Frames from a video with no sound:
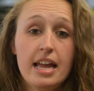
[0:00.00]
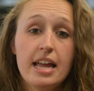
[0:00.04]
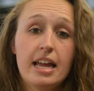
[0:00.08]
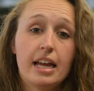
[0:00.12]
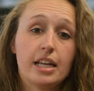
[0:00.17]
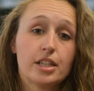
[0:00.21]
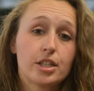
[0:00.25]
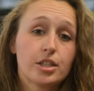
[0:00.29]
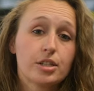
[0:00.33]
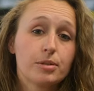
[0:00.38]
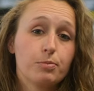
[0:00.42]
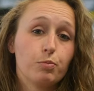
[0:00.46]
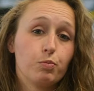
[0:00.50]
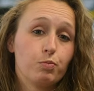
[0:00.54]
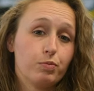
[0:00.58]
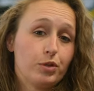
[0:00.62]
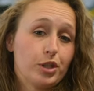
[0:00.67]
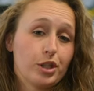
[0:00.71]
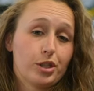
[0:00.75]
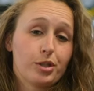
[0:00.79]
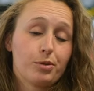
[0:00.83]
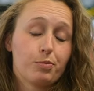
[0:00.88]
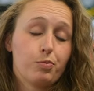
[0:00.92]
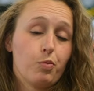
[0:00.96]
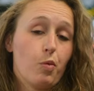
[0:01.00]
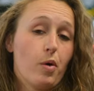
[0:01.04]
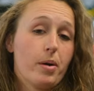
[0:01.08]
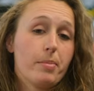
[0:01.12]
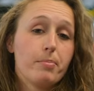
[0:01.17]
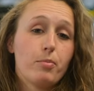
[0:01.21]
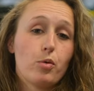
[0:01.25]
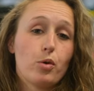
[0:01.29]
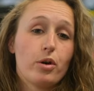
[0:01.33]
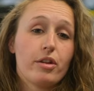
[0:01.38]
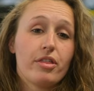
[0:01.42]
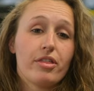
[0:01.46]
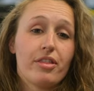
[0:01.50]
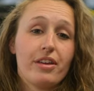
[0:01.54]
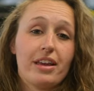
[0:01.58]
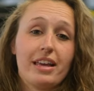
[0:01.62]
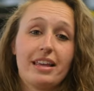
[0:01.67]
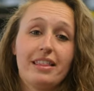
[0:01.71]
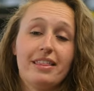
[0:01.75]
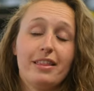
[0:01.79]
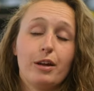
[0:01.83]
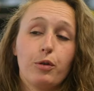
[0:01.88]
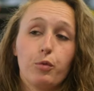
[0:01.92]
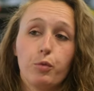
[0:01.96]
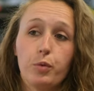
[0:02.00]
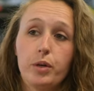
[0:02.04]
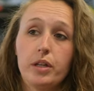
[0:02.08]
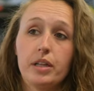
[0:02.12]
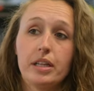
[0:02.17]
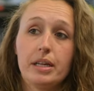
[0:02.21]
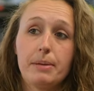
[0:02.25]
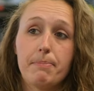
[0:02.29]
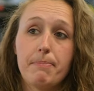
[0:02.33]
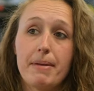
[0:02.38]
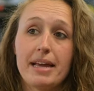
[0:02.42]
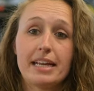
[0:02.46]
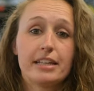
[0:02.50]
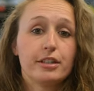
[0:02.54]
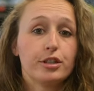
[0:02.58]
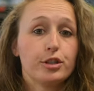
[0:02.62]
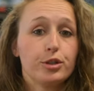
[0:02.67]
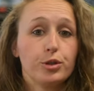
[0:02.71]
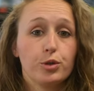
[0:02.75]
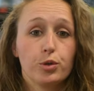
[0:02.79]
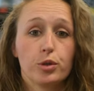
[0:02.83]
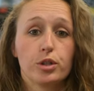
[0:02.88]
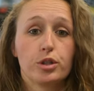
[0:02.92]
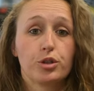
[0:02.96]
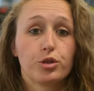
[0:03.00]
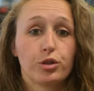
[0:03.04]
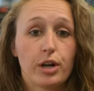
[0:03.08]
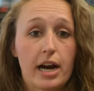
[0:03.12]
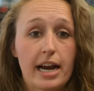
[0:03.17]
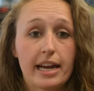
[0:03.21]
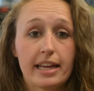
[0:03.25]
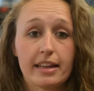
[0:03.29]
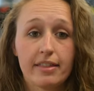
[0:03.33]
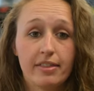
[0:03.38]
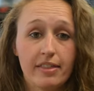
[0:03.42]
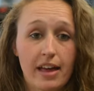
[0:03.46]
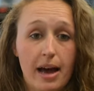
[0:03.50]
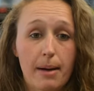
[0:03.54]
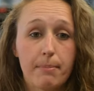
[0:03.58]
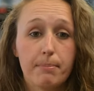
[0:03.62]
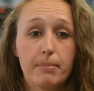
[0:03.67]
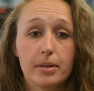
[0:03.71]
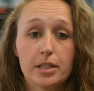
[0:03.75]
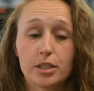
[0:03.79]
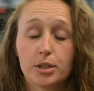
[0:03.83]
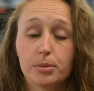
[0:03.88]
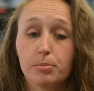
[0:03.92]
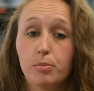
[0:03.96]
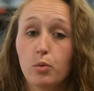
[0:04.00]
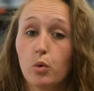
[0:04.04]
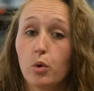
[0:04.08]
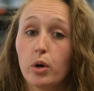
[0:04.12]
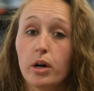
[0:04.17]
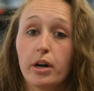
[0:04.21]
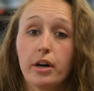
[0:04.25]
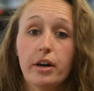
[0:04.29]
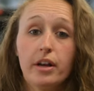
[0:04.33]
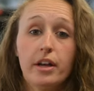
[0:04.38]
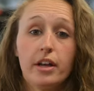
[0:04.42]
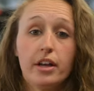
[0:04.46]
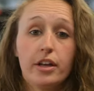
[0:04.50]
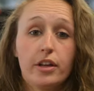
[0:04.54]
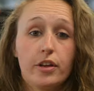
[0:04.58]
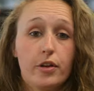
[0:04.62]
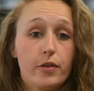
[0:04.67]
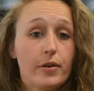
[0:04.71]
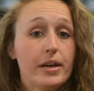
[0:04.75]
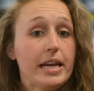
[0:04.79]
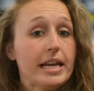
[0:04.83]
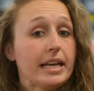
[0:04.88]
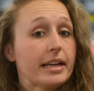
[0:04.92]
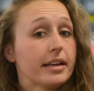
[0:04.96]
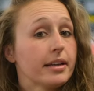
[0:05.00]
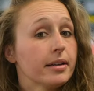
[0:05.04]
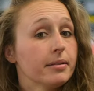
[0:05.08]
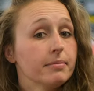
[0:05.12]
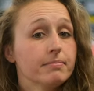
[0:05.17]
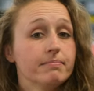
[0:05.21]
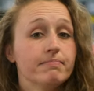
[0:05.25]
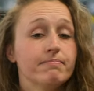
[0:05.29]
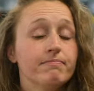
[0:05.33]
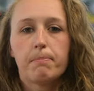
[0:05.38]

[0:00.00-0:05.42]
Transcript: It's just one more thing that really makes your trike that much more unique.